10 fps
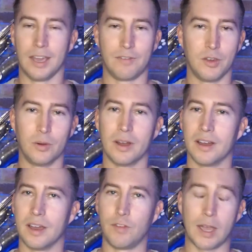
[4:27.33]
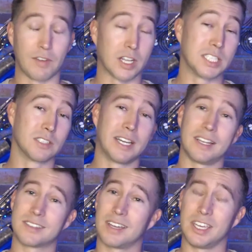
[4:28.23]
If you have a clear line
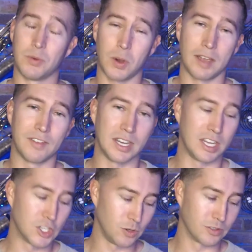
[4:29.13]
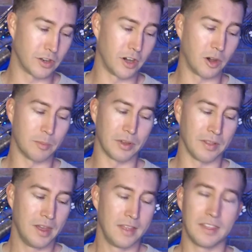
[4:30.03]
of sight, you won't have any issues at all. But
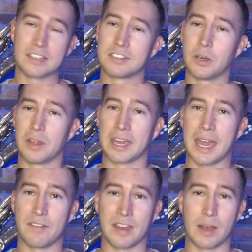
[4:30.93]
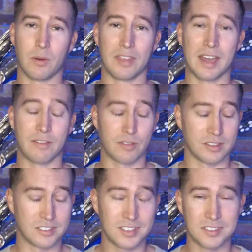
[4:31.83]
that's the only caveat with that for
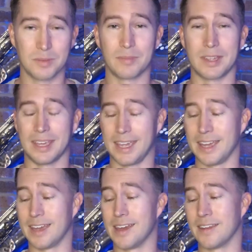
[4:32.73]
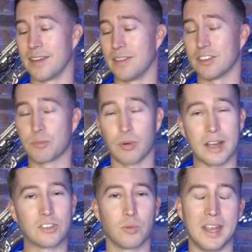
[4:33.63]
the system. And this
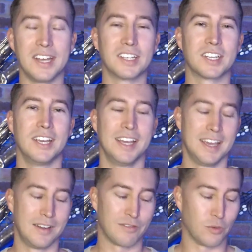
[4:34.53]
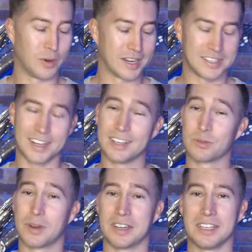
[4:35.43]
price range, for what it does,
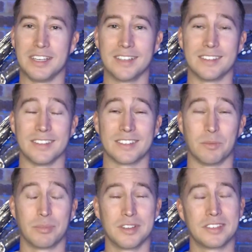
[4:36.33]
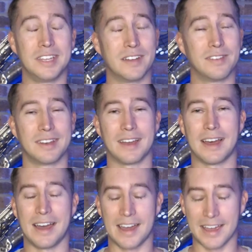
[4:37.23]
what it is, and the simplicity of it,
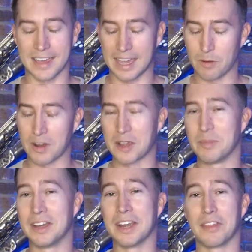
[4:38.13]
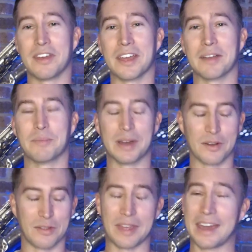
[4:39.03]
I can't recommend anything
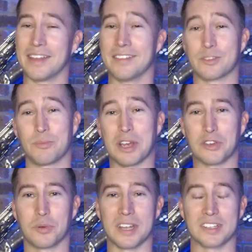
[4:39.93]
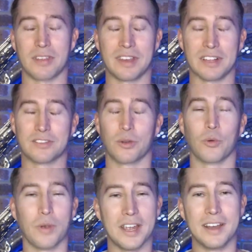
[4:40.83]
better than that in this price range. I think it's a
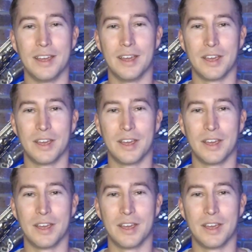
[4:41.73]
great